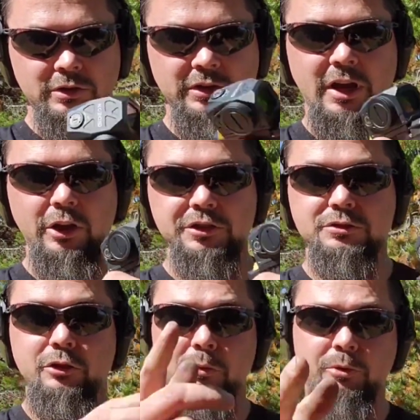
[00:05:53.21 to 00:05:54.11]
Now let's
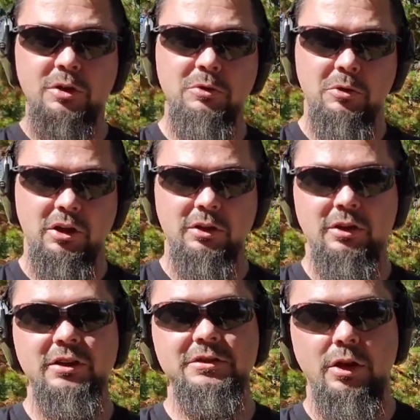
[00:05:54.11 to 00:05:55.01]
throw their premium in
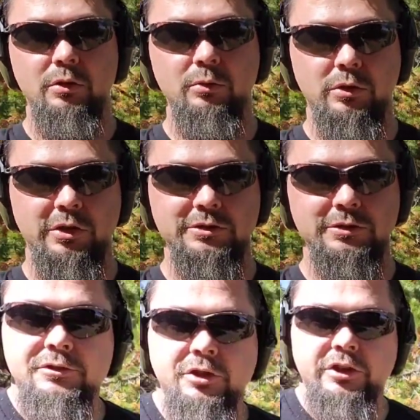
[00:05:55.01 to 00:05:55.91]
and see how it works.
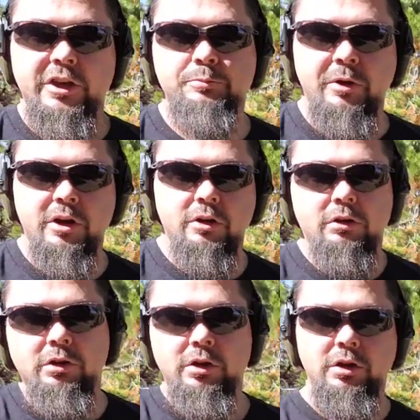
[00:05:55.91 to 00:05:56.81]
So the next
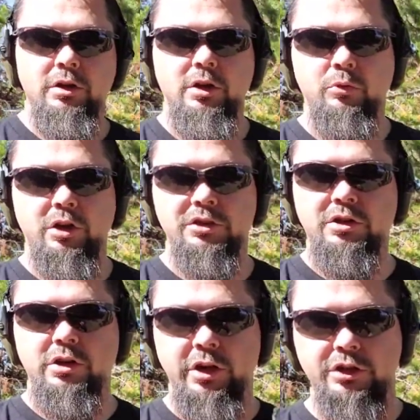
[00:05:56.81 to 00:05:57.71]
barrel, and we're going to
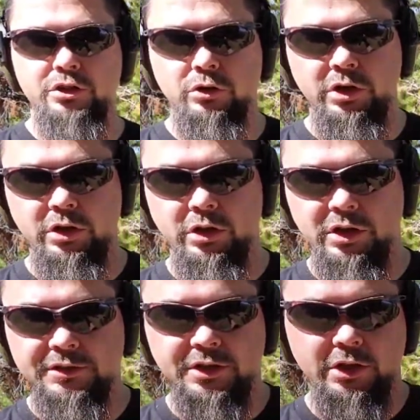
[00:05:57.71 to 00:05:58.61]
start our next trend,
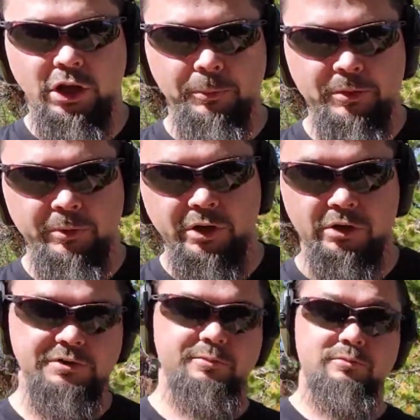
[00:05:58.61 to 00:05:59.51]
is the copper
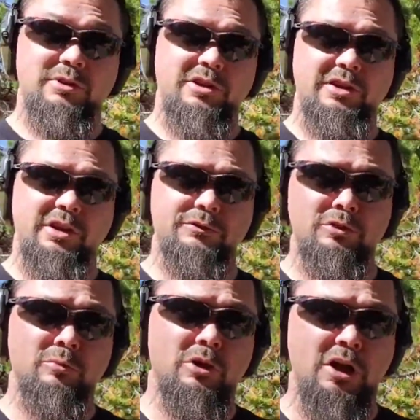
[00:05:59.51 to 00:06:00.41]
barrels. We're going to have
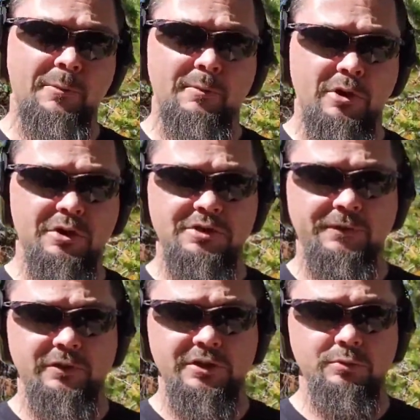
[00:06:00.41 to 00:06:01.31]
2 more copper barrels
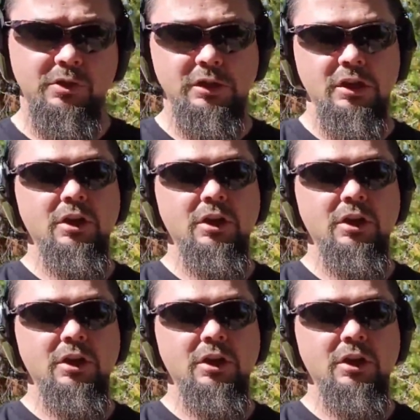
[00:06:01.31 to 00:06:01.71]
after this one.